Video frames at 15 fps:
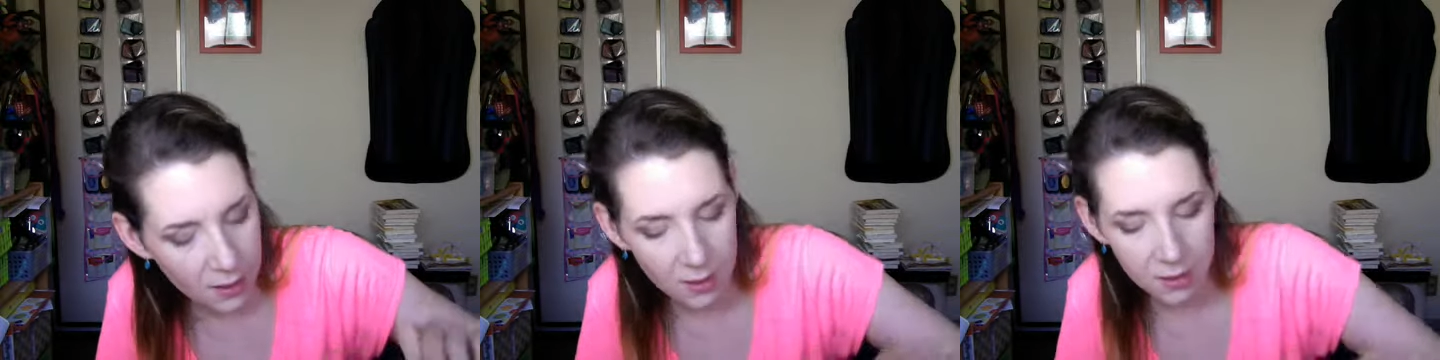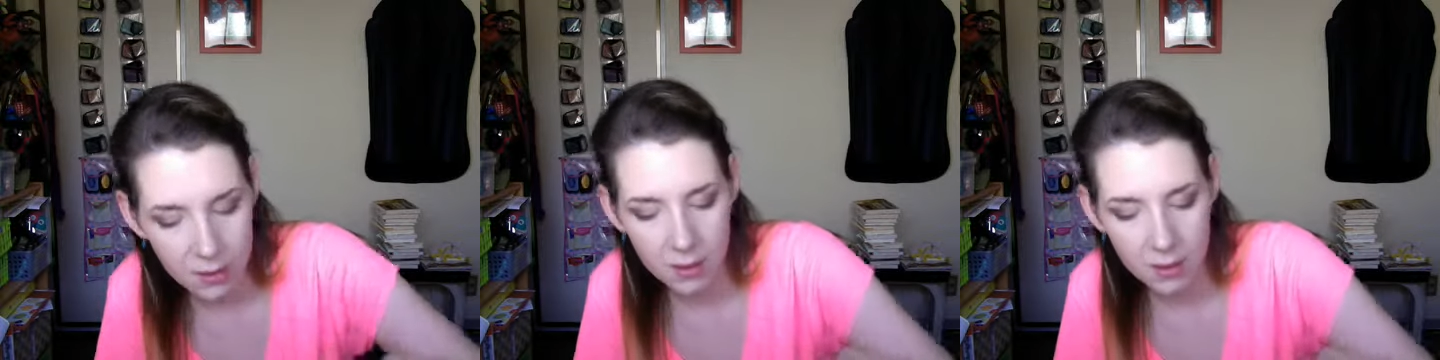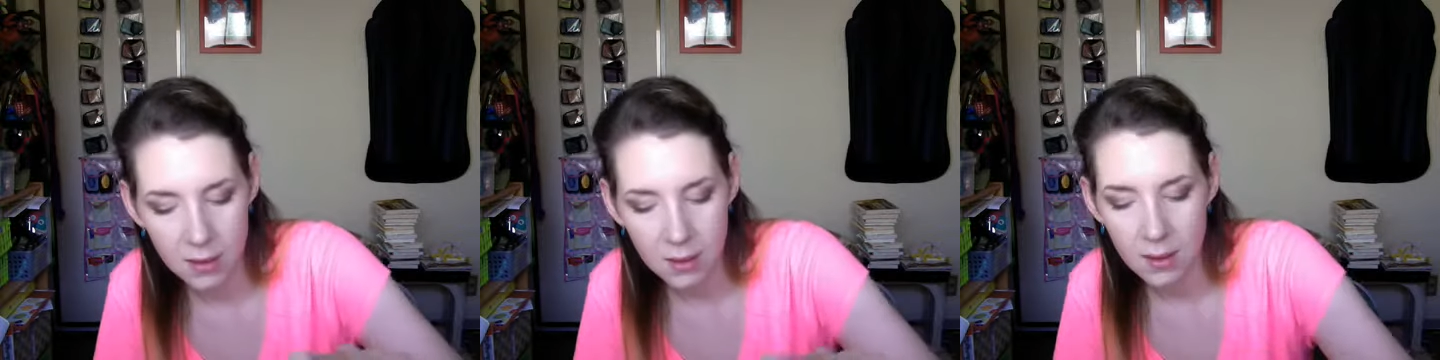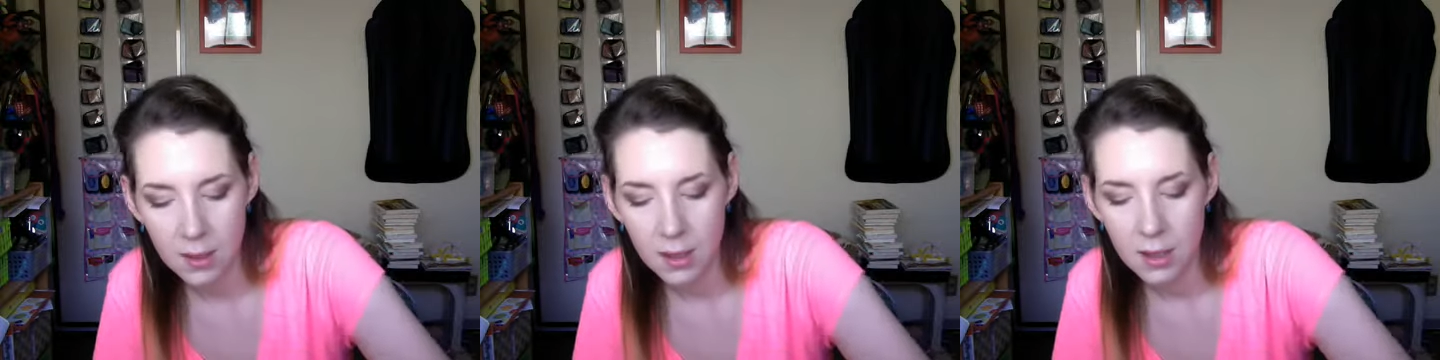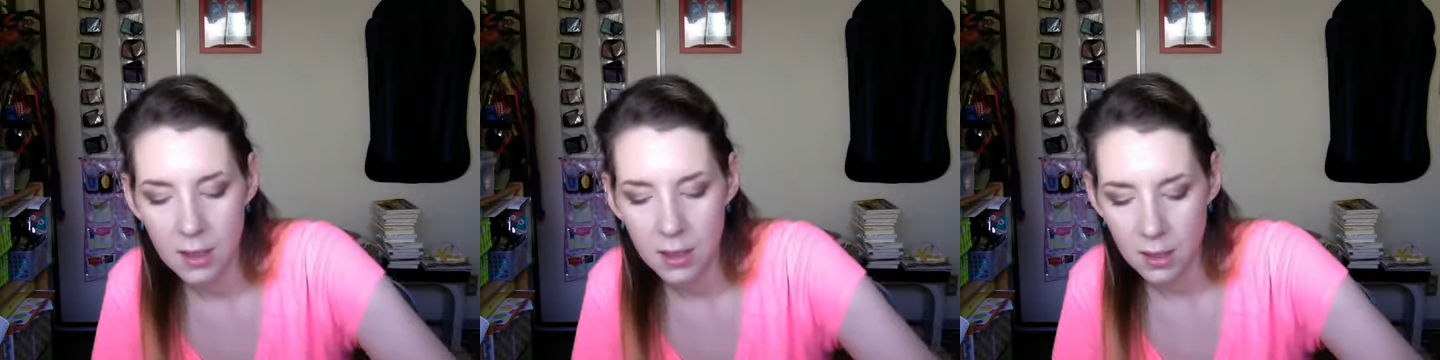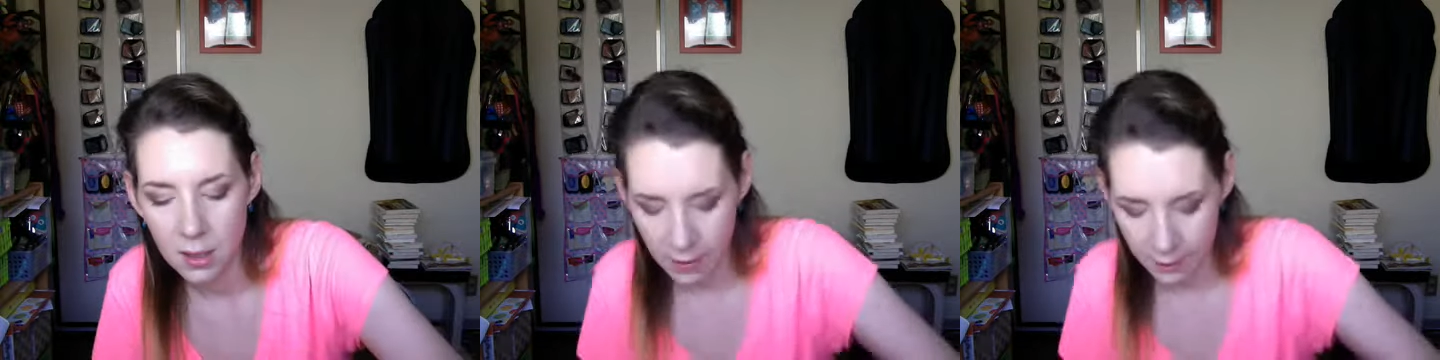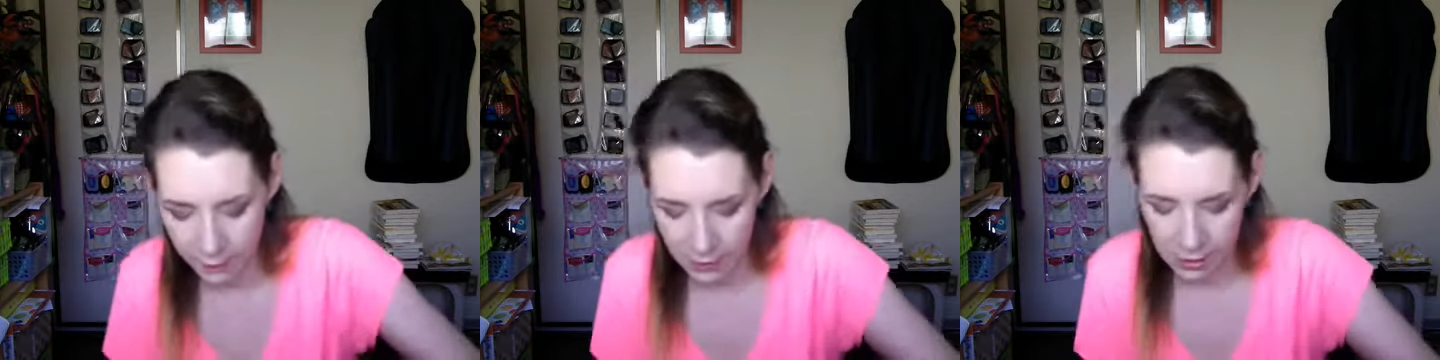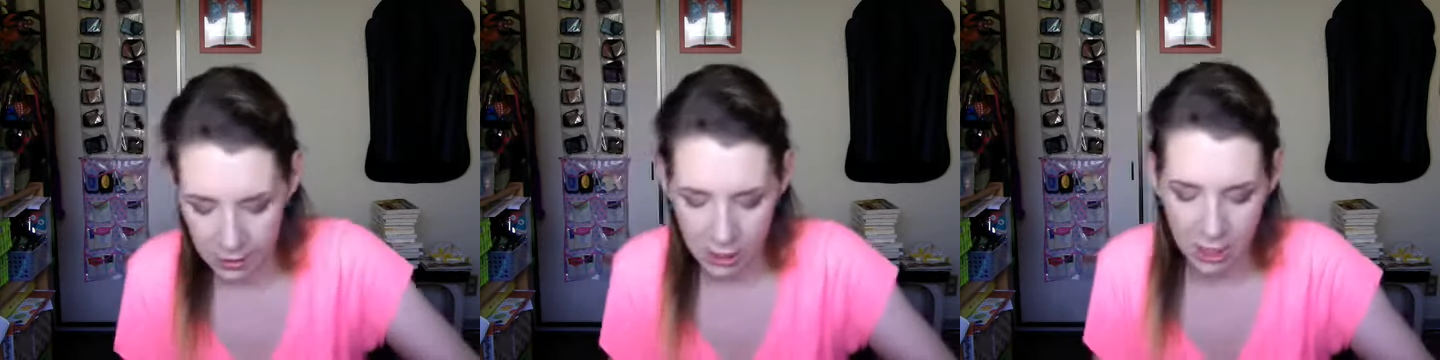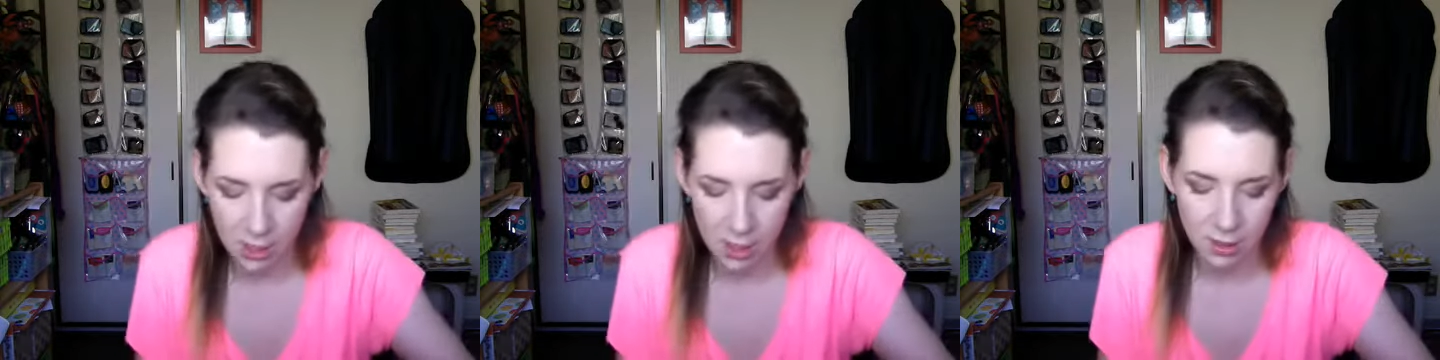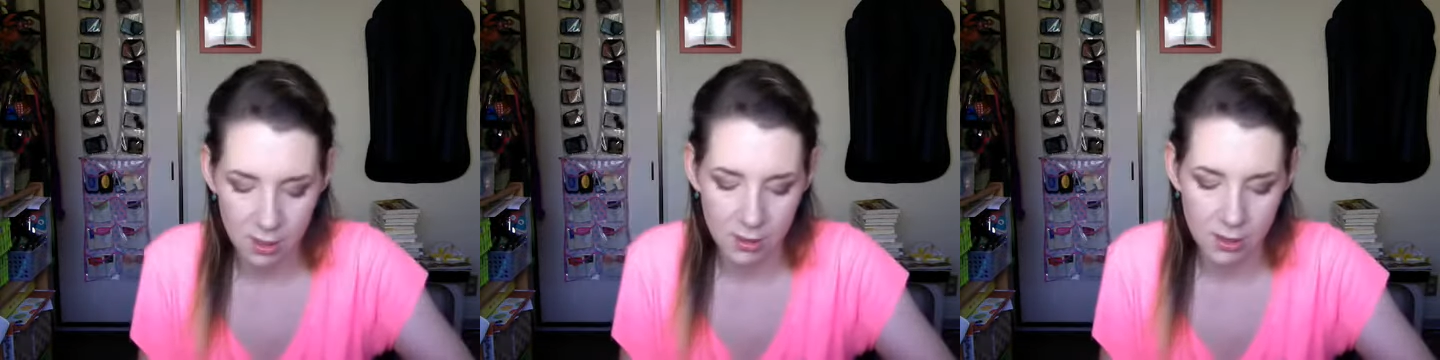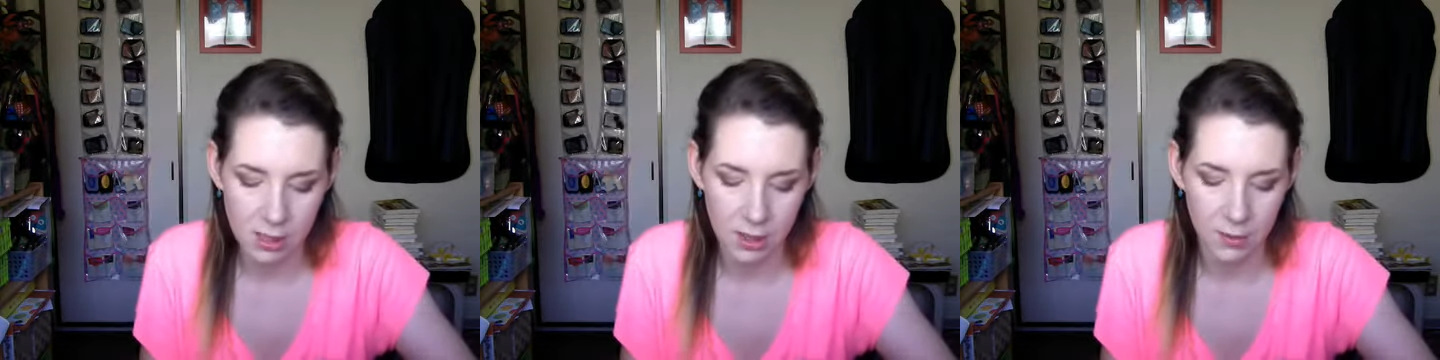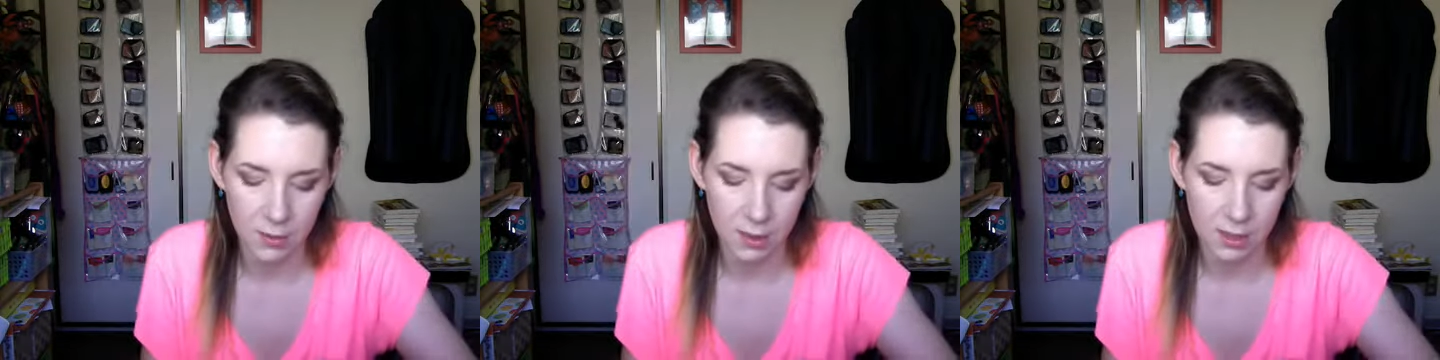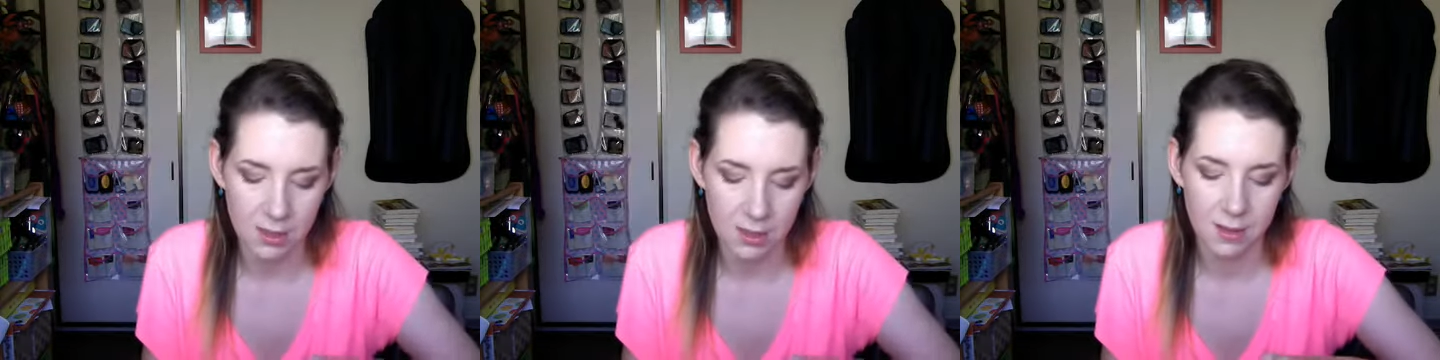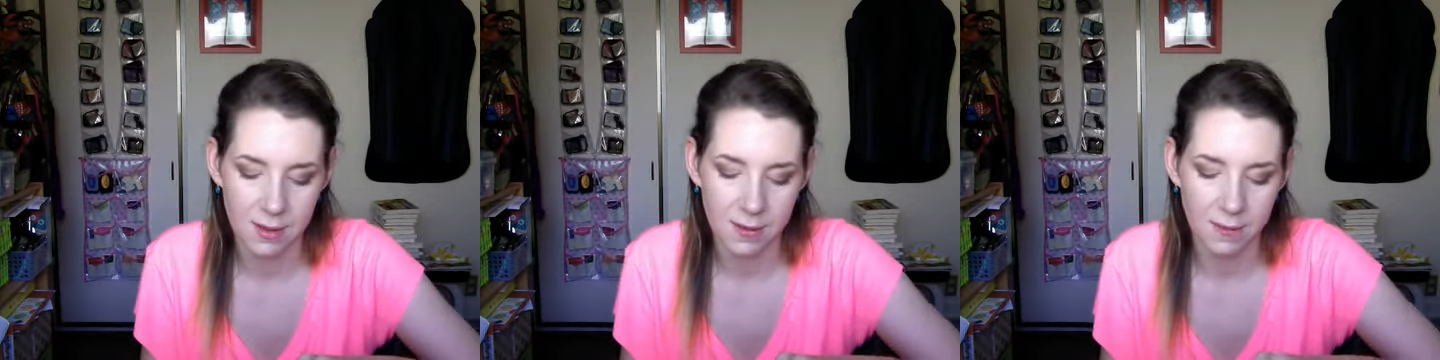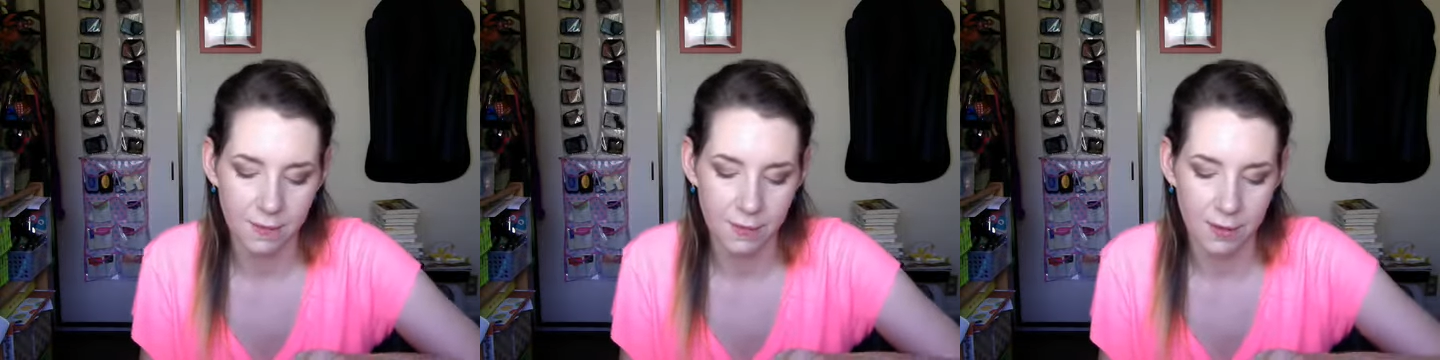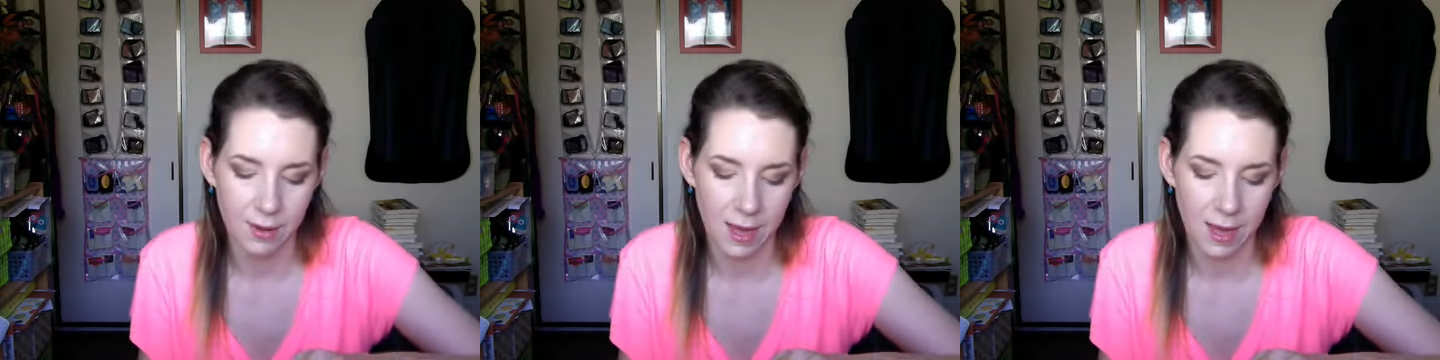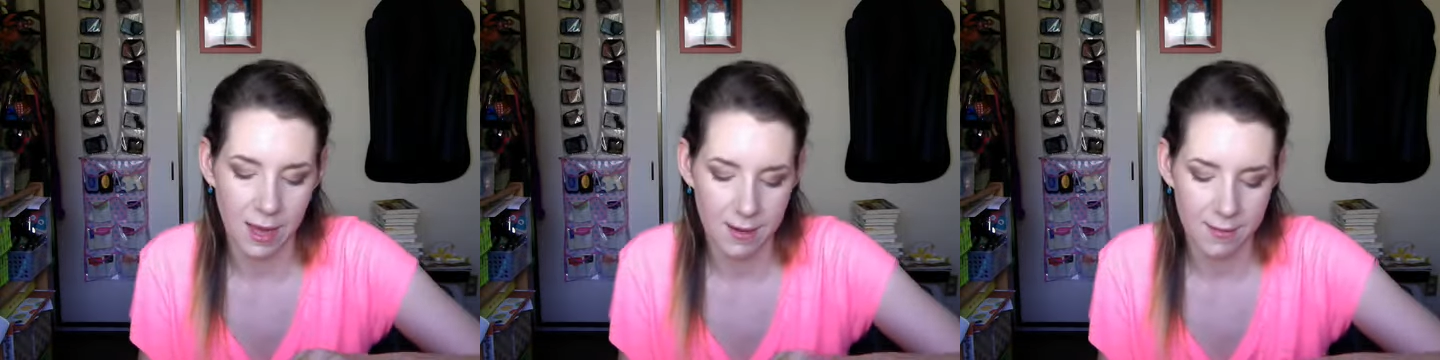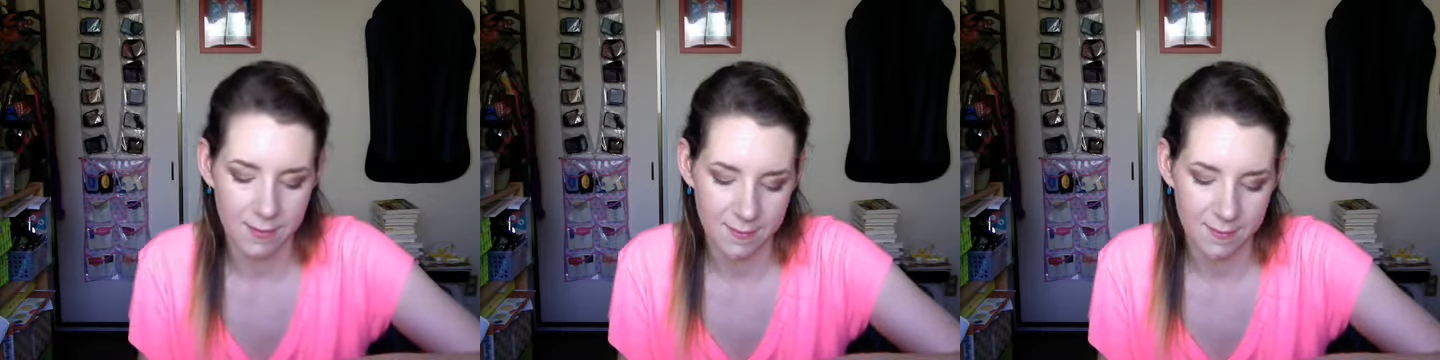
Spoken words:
You have to share your secret for that.